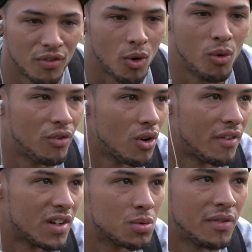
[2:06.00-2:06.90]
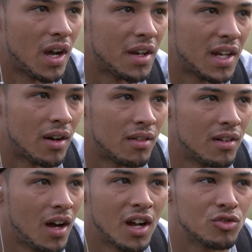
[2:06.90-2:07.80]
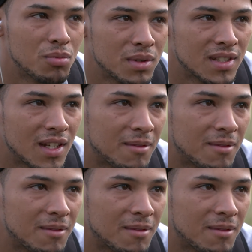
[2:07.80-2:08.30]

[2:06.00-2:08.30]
All four of us, without a doubt, 100%.